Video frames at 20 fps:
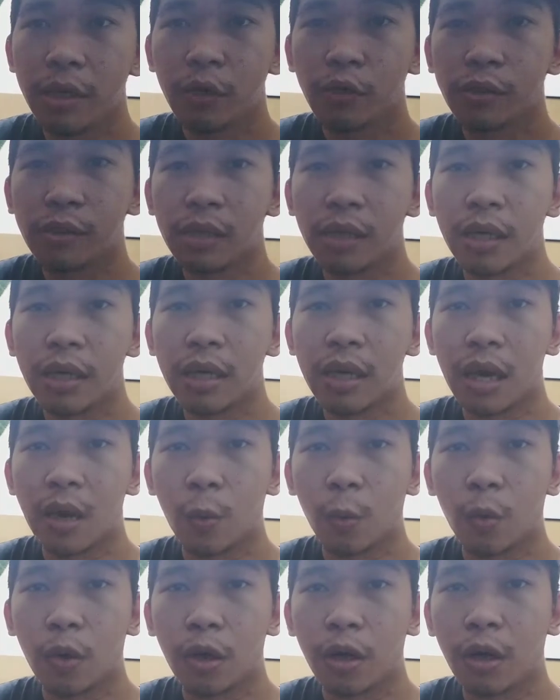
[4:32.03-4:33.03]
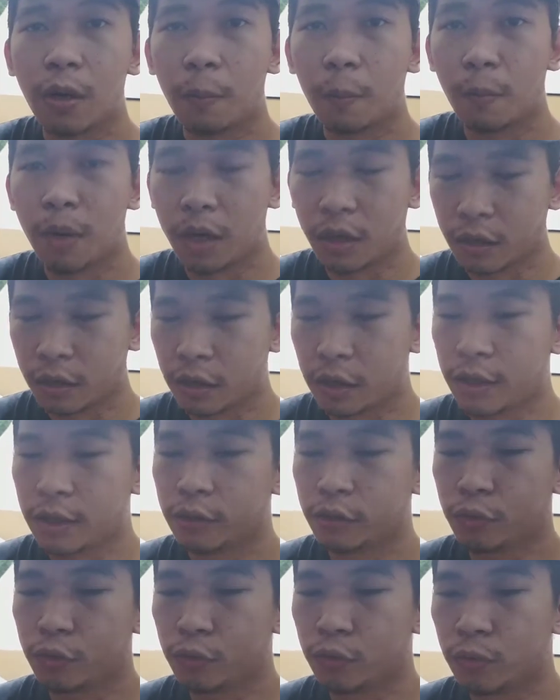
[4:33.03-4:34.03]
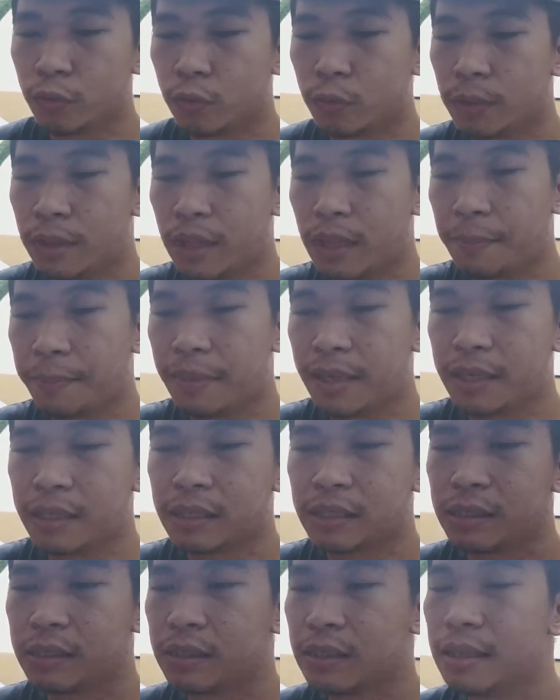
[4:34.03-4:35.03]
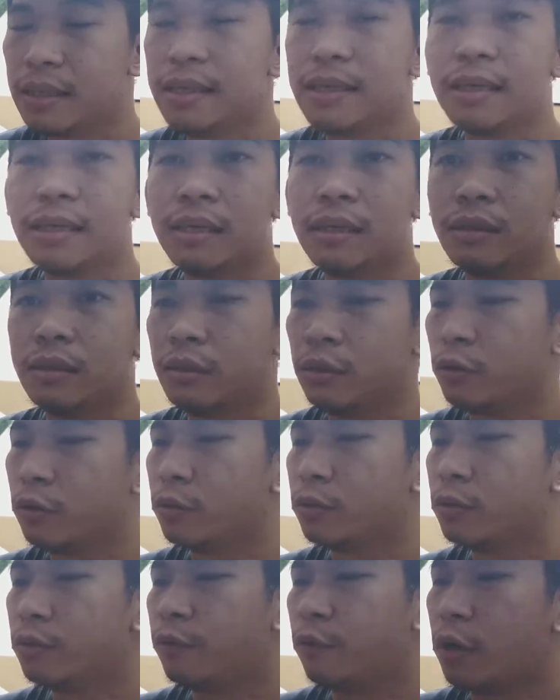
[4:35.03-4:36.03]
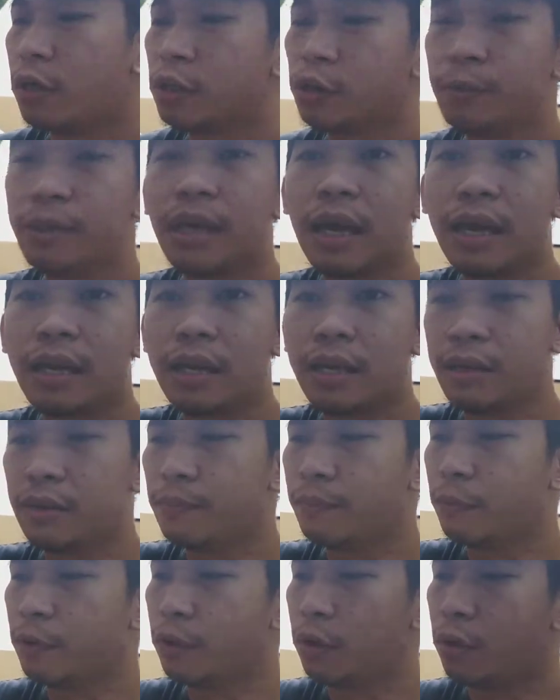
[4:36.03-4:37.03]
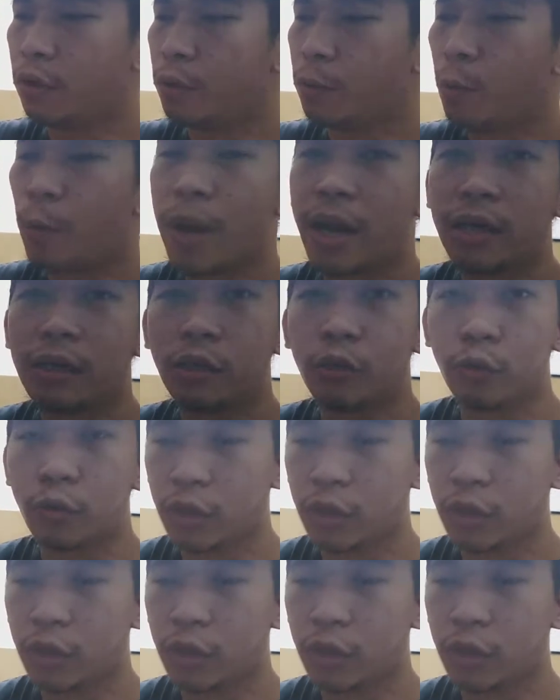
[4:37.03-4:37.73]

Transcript: using our marker to help us, for us to be guided on where to